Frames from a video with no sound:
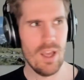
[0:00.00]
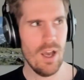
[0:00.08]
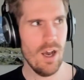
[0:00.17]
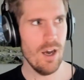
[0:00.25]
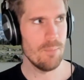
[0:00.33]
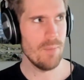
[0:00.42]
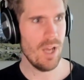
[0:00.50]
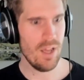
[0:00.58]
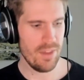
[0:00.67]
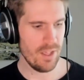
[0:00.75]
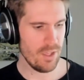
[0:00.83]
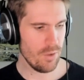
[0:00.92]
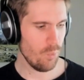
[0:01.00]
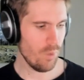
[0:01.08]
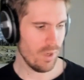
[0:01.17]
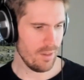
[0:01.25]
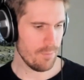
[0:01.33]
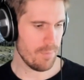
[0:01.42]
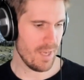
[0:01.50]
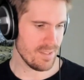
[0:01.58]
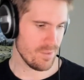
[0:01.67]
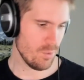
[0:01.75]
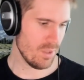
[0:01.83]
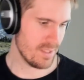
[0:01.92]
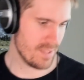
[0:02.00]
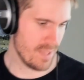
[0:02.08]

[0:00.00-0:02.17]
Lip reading: I think one of the best ones